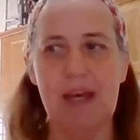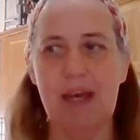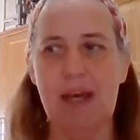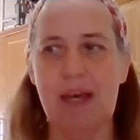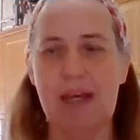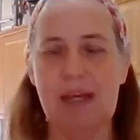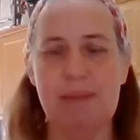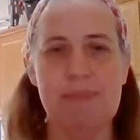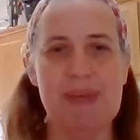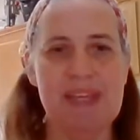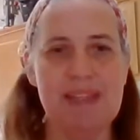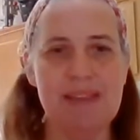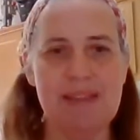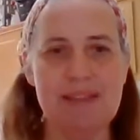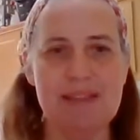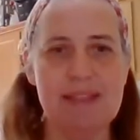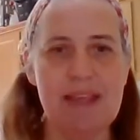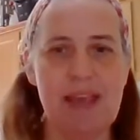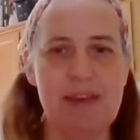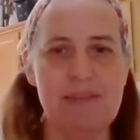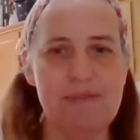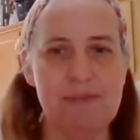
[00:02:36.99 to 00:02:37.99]
I make
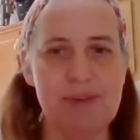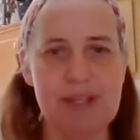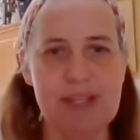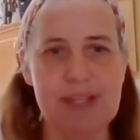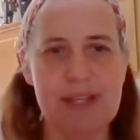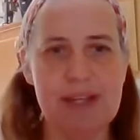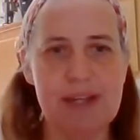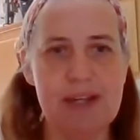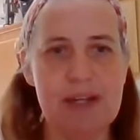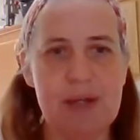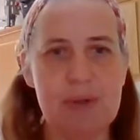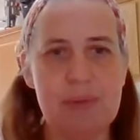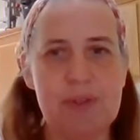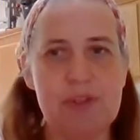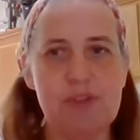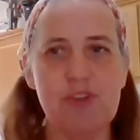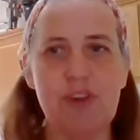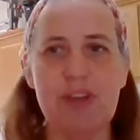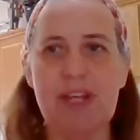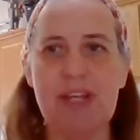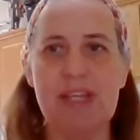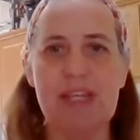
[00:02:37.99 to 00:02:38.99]
this every year. We
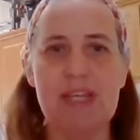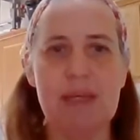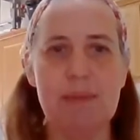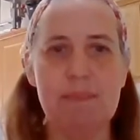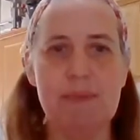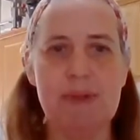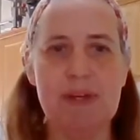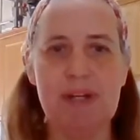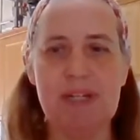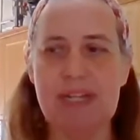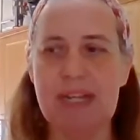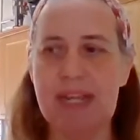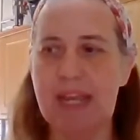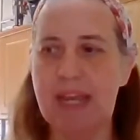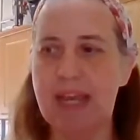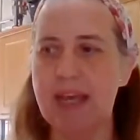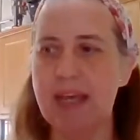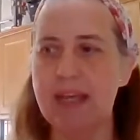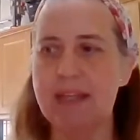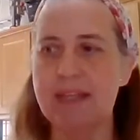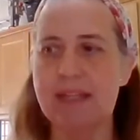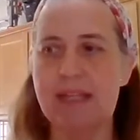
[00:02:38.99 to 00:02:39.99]
try to keep it on
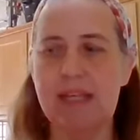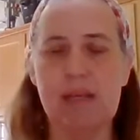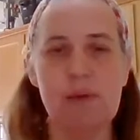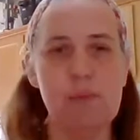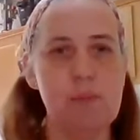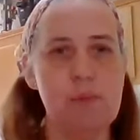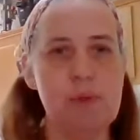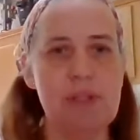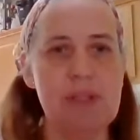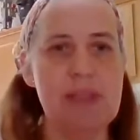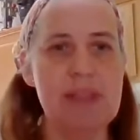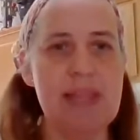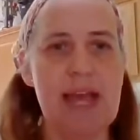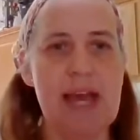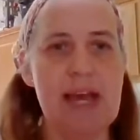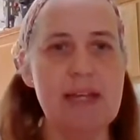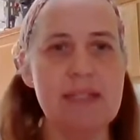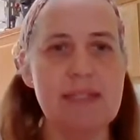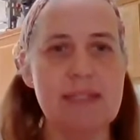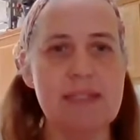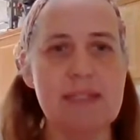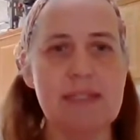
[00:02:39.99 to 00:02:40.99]
hand. It will
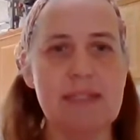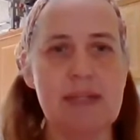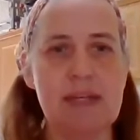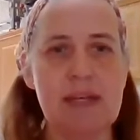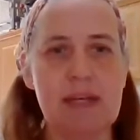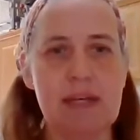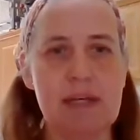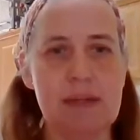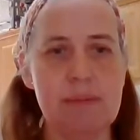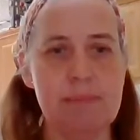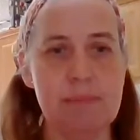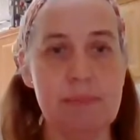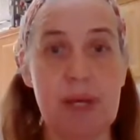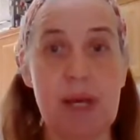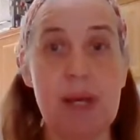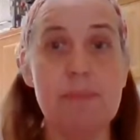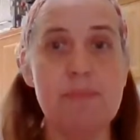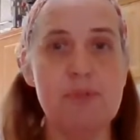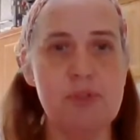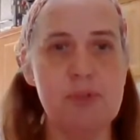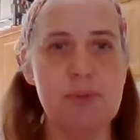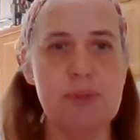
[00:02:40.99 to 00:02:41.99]
last
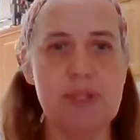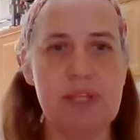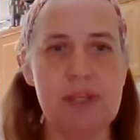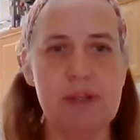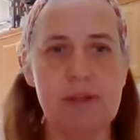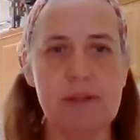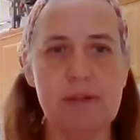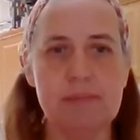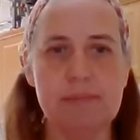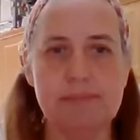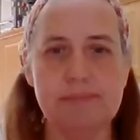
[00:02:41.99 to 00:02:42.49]
up to a year.